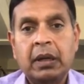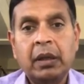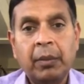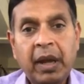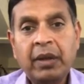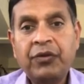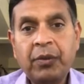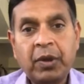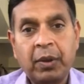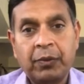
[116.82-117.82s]
The main
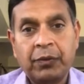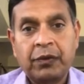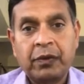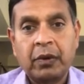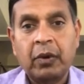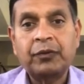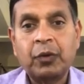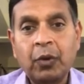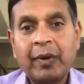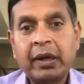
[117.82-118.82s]
symptoms of
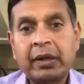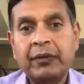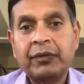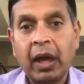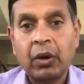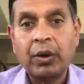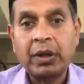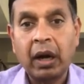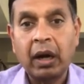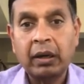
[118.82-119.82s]
overactive thyroid
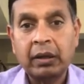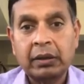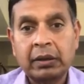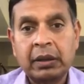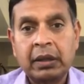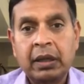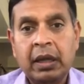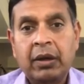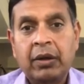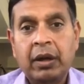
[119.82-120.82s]
are
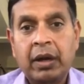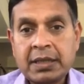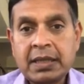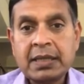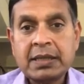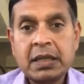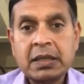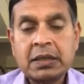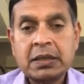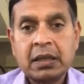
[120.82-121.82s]

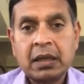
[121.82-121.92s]
restlessness,